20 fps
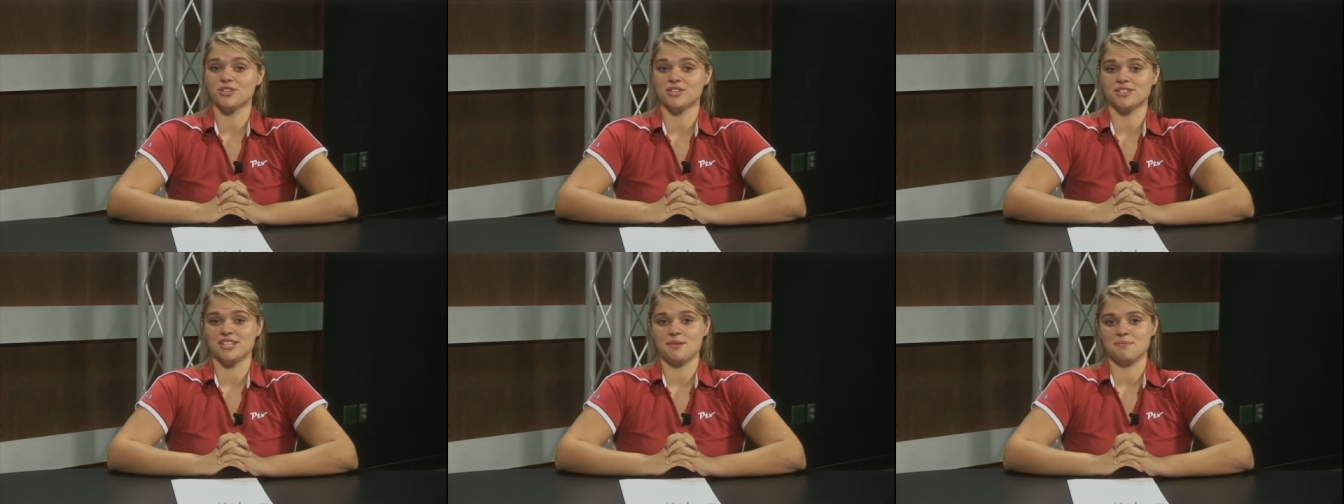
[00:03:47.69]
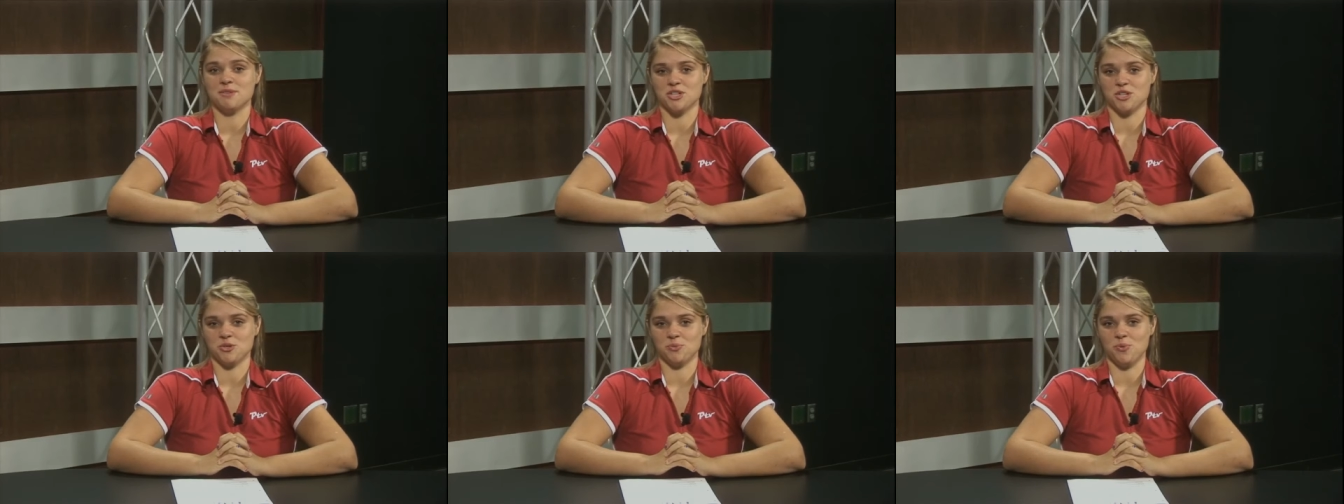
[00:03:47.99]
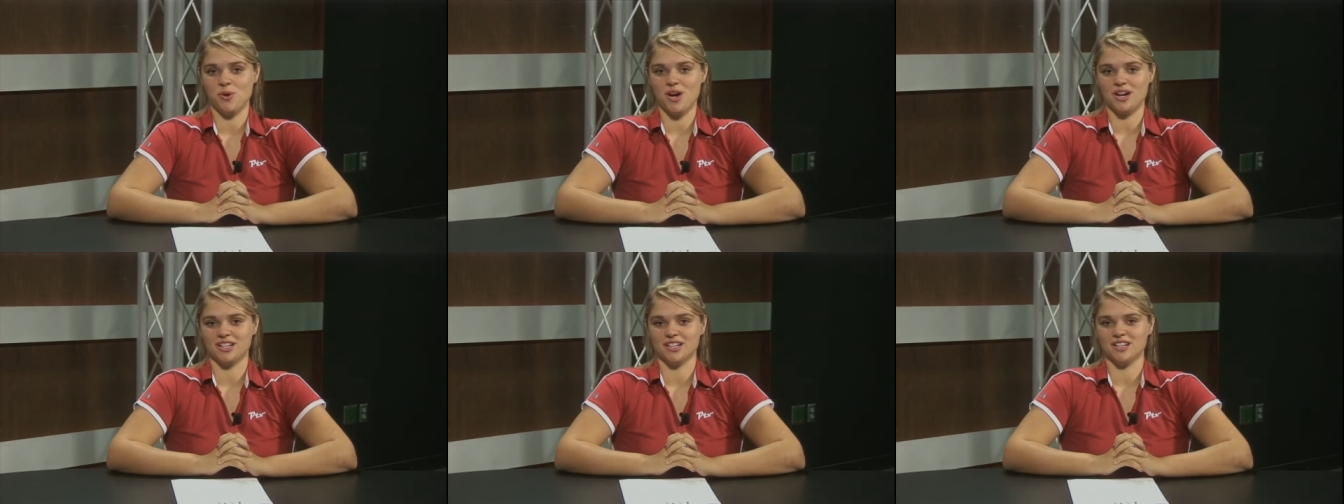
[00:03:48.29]
at
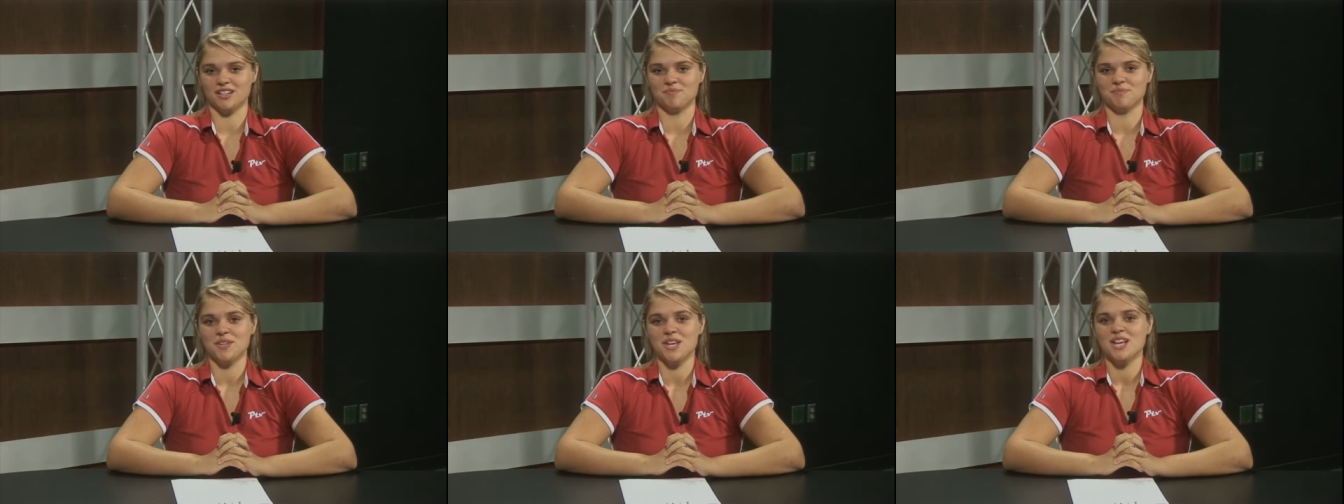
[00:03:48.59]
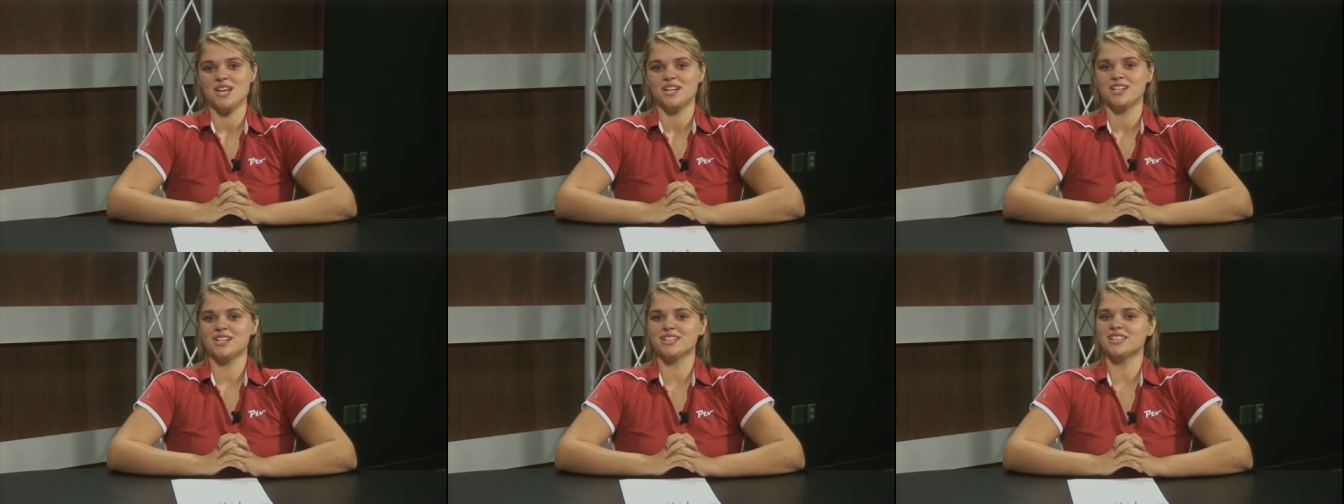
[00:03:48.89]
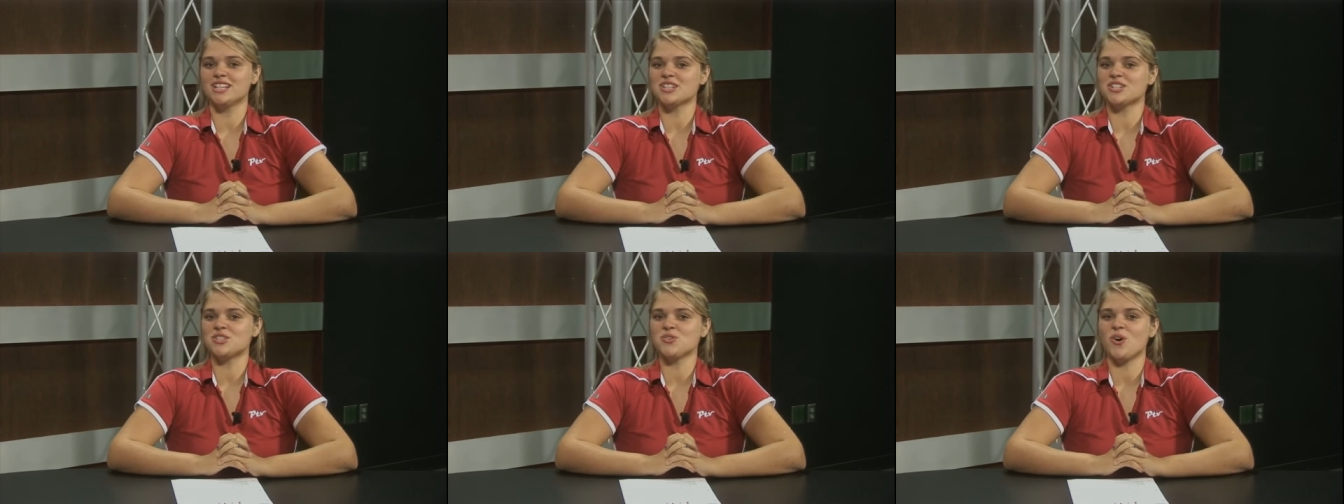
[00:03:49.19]
Mishawaka. Good
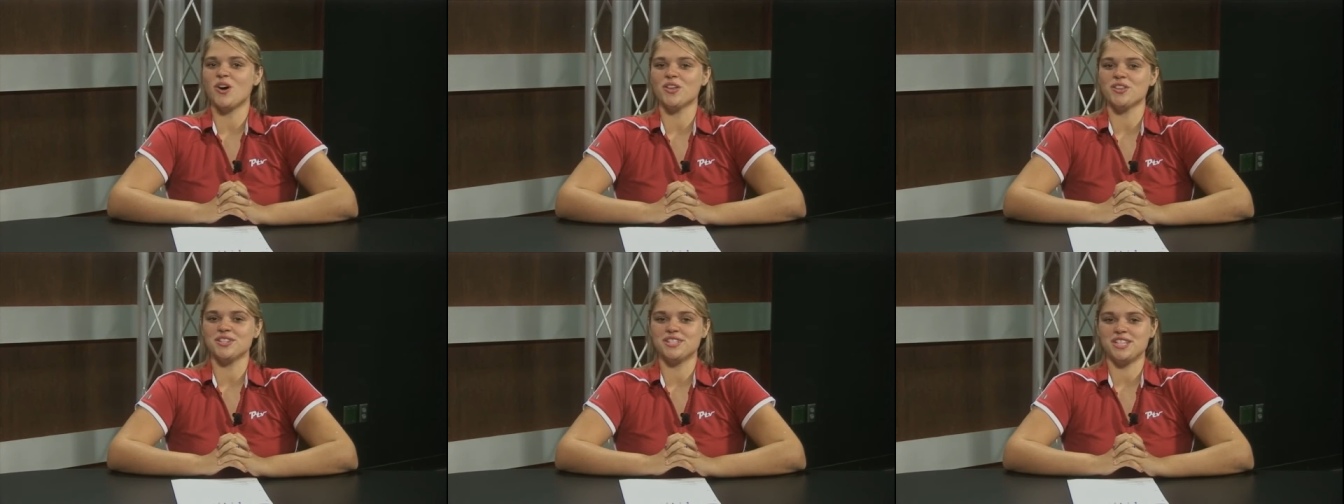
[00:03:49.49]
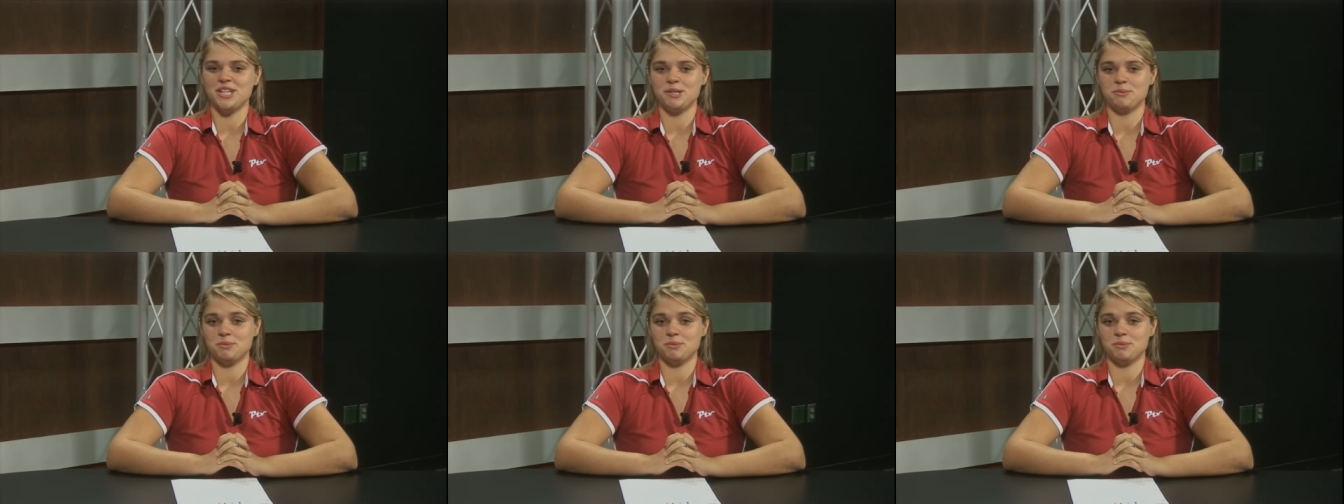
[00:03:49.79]
luck to all the teams